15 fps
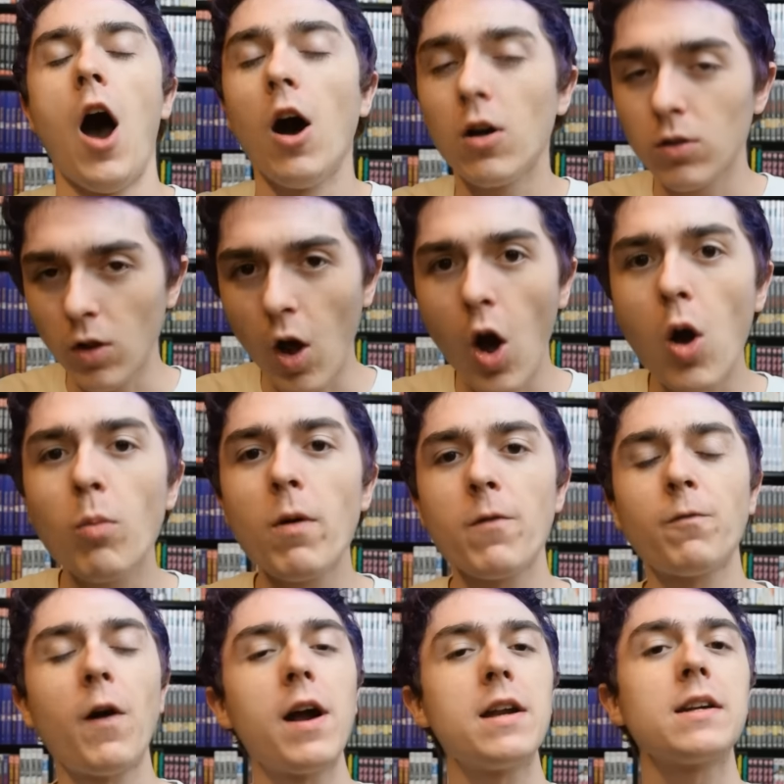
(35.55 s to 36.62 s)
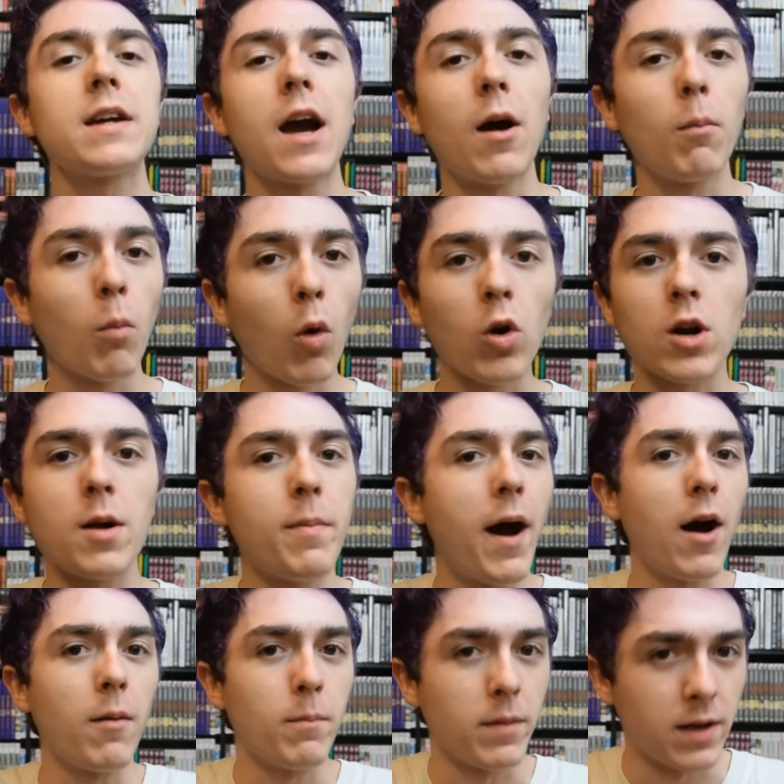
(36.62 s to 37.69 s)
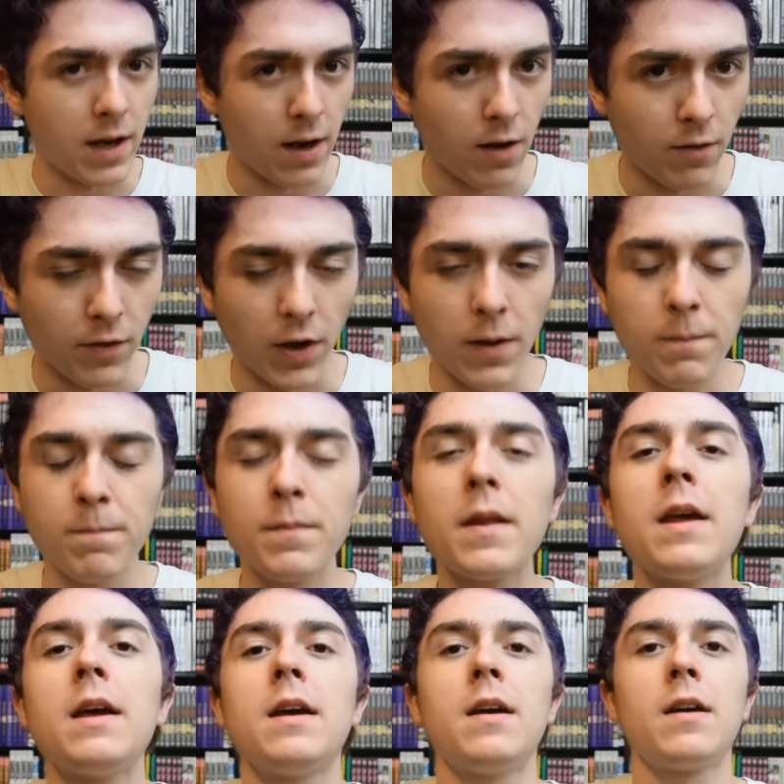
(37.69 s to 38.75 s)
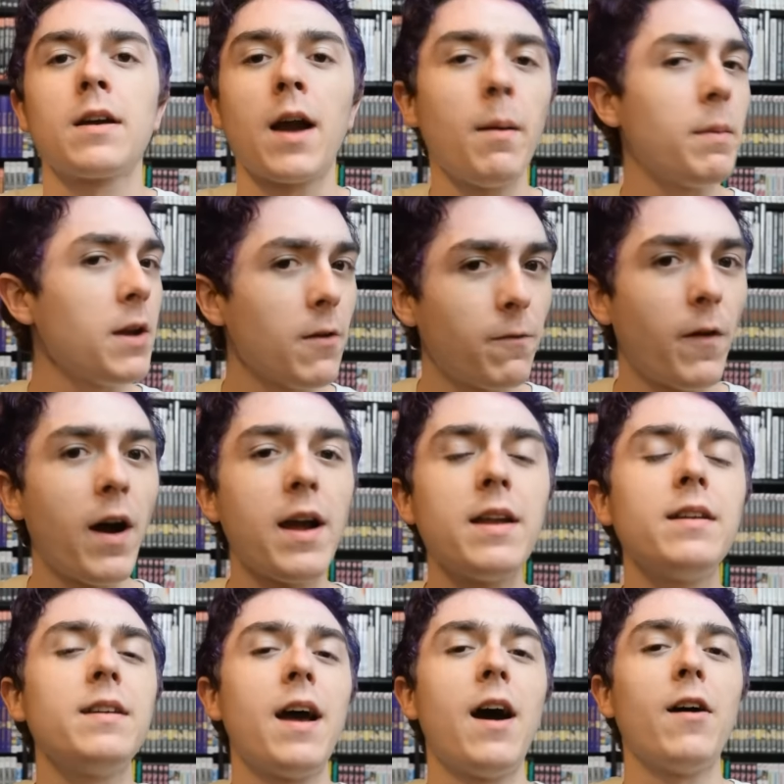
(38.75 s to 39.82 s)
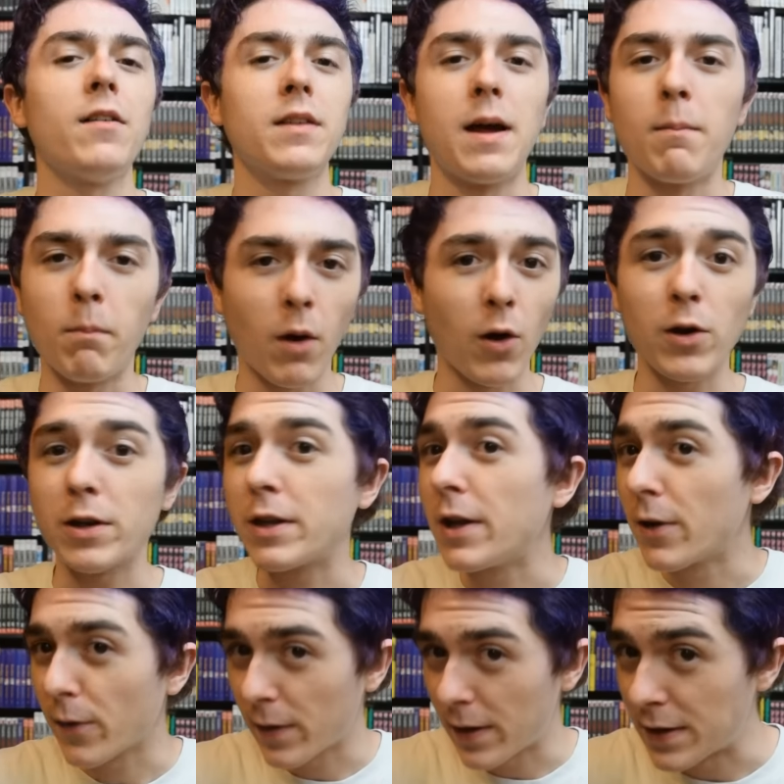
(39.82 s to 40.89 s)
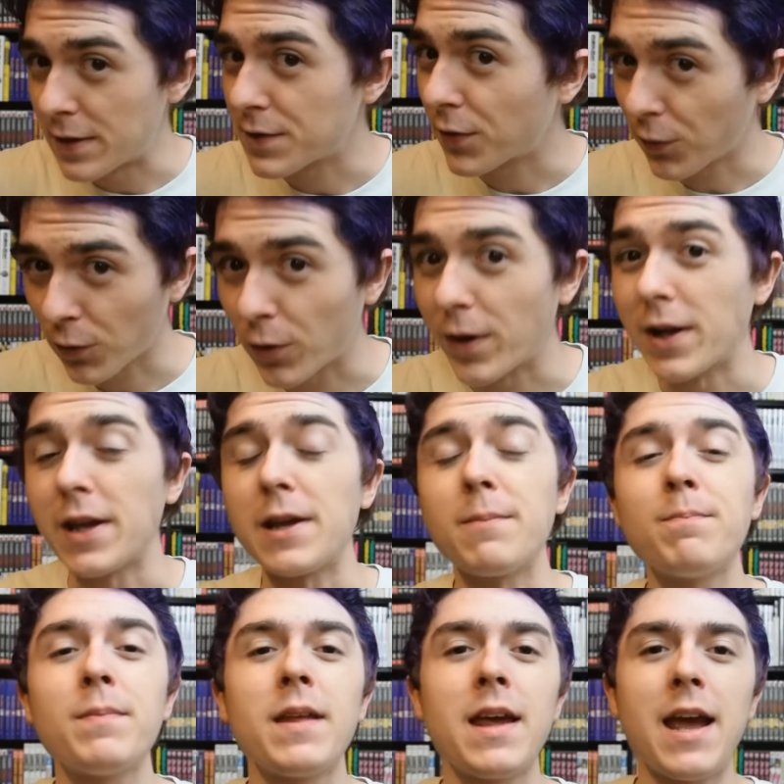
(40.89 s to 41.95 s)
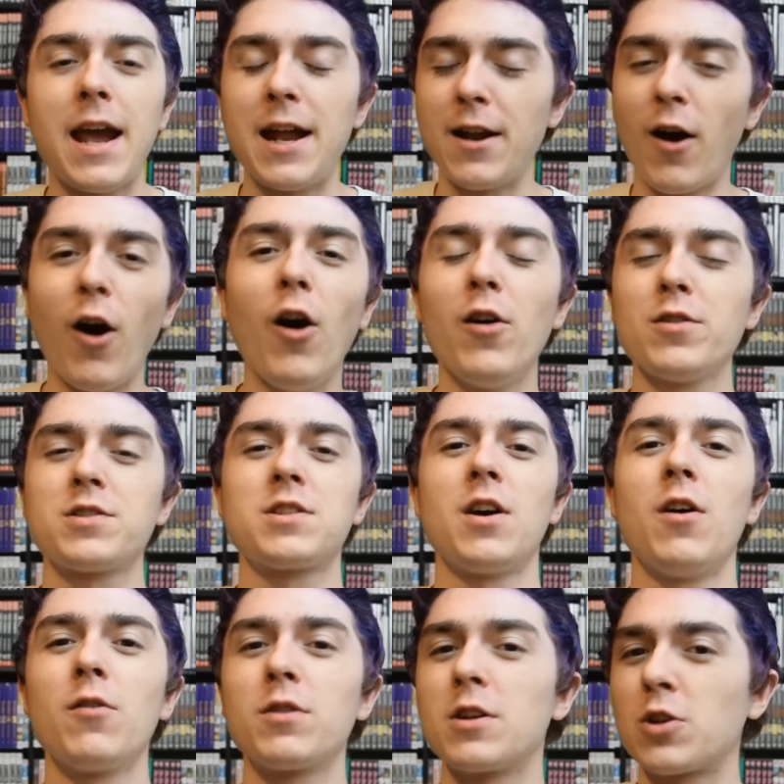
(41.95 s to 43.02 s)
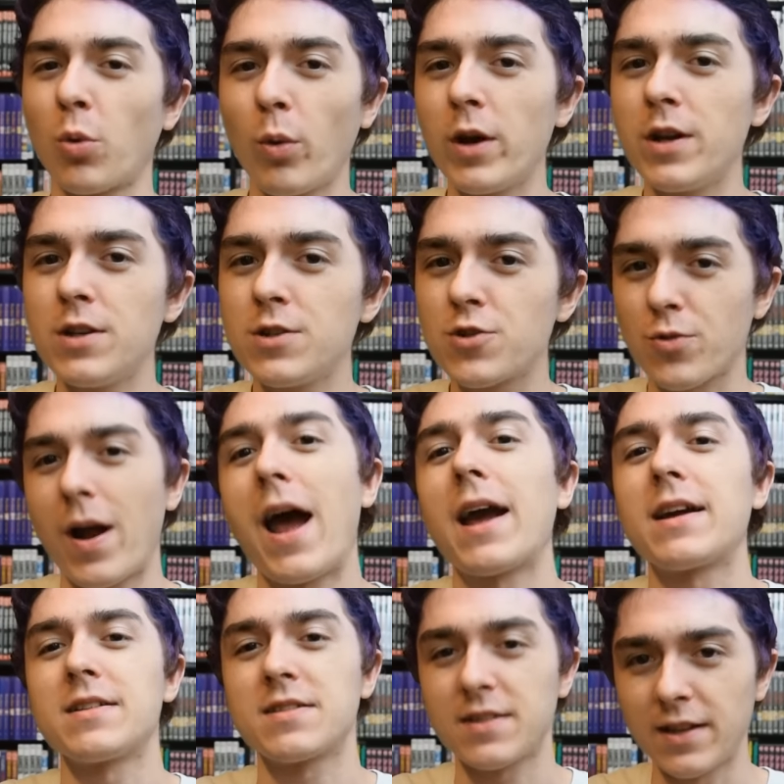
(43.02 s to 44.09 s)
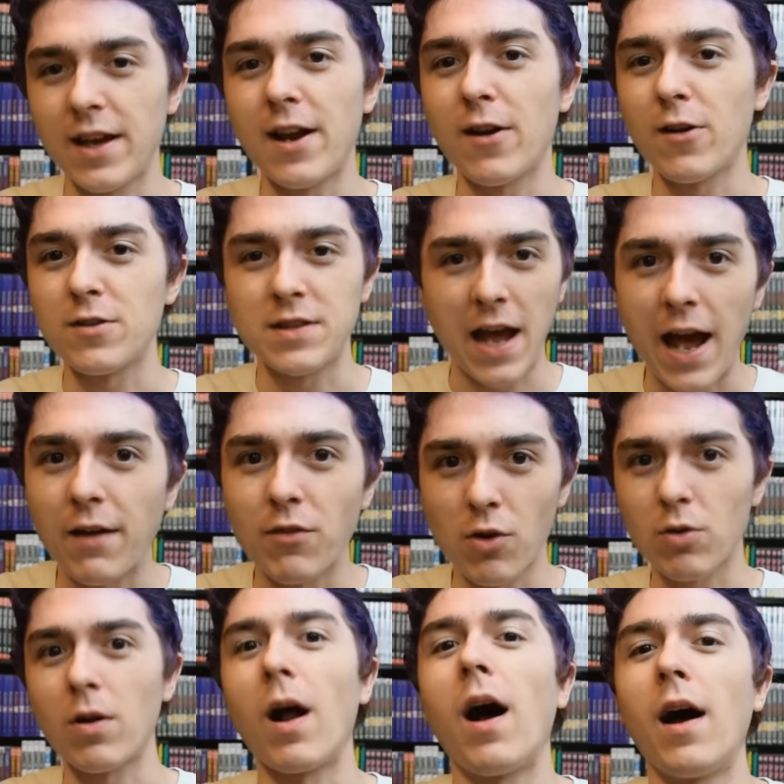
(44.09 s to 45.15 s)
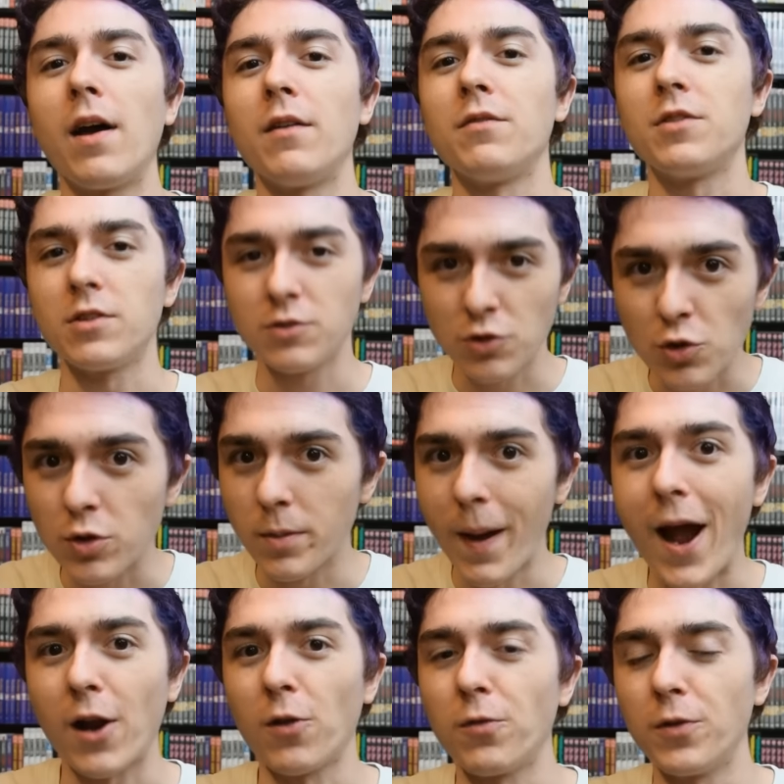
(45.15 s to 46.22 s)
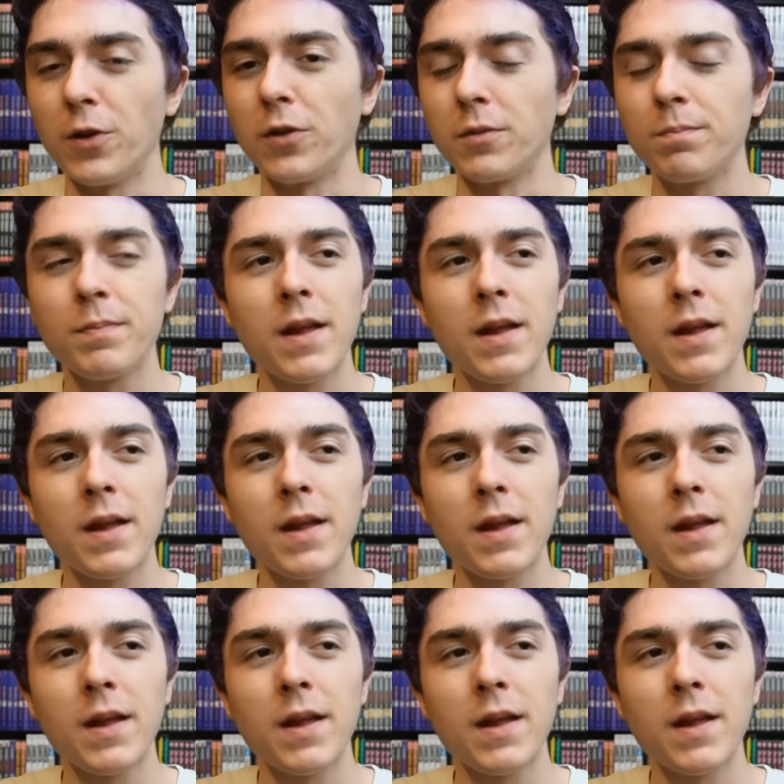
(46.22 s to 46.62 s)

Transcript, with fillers: along with finding out more about Minerva, coming to find out that Mard Geer is free, and also the twin Dragon Slayers have arrived to the battlefield.